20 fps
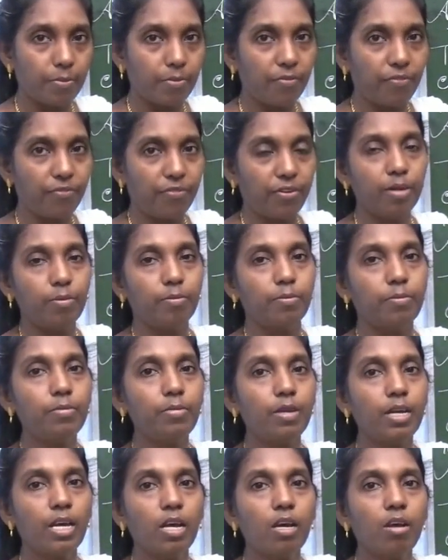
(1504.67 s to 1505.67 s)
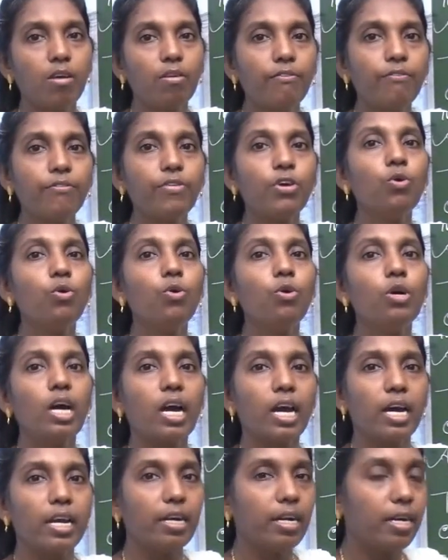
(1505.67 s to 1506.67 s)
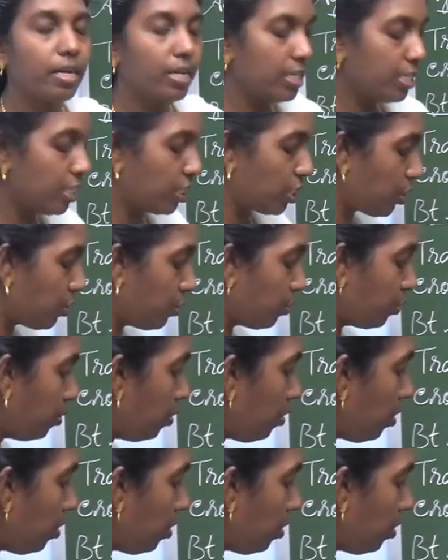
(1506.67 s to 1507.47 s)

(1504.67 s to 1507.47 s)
from few hundreds to